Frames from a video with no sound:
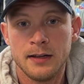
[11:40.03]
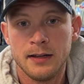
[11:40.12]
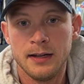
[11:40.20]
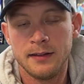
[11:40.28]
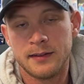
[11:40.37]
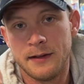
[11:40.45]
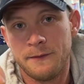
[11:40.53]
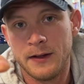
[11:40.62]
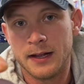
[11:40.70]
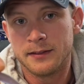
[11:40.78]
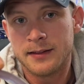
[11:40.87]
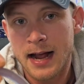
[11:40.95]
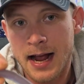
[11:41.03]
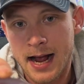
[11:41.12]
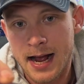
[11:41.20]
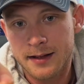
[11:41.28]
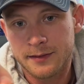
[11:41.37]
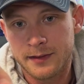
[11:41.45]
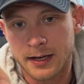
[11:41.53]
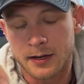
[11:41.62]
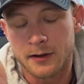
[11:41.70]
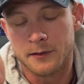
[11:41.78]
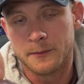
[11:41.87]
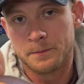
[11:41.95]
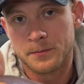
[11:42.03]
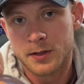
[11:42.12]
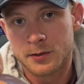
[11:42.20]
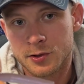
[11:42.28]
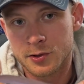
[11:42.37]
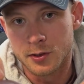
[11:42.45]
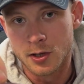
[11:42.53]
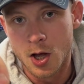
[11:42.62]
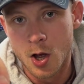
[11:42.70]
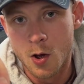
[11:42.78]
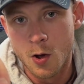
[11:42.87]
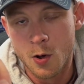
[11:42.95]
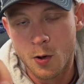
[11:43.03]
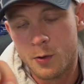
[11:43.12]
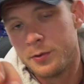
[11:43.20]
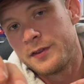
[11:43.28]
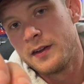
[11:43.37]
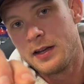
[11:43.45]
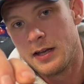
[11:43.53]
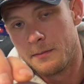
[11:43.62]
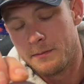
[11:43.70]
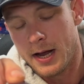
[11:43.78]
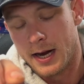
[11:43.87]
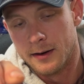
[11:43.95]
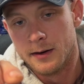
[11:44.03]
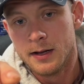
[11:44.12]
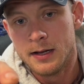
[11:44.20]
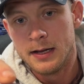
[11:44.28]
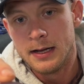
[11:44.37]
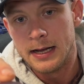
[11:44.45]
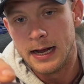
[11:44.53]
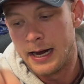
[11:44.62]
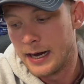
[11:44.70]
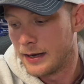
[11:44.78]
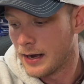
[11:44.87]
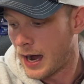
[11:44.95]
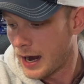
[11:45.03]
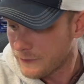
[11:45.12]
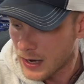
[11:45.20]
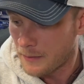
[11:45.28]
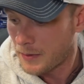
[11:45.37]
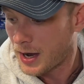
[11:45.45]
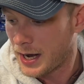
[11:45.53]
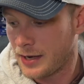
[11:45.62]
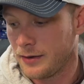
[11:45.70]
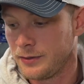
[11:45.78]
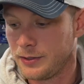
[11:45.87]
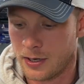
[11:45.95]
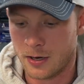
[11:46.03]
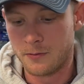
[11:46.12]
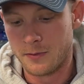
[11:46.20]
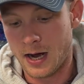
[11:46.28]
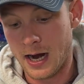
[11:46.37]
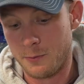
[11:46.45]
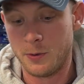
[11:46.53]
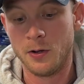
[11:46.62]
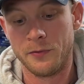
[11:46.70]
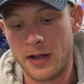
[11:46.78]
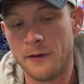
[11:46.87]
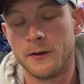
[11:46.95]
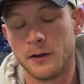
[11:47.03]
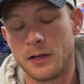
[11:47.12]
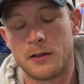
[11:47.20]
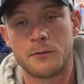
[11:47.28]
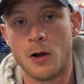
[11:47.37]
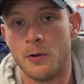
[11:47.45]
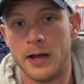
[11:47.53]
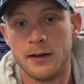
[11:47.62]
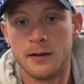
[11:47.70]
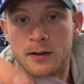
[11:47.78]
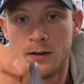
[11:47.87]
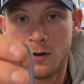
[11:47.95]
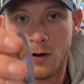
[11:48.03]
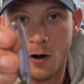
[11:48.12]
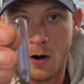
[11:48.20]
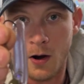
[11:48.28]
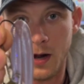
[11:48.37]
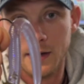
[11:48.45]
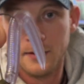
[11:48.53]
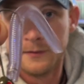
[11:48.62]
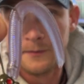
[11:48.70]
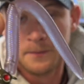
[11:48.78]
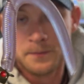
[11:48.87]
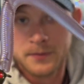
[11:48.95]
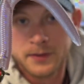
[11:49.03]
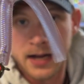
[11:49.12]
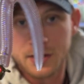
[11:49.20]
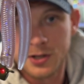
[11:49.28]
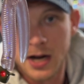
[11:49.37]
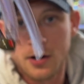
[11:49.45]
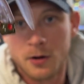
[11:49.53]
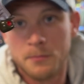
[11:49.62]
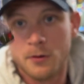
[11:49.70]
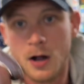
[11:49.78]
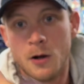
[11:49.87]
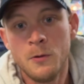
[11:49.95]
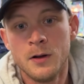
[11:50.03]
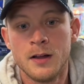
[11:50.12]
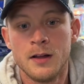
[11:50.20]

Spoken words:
is a fantastic, slow sinking bait. And I've got mine, you know, I will definitely throw it on that Shaker Pro,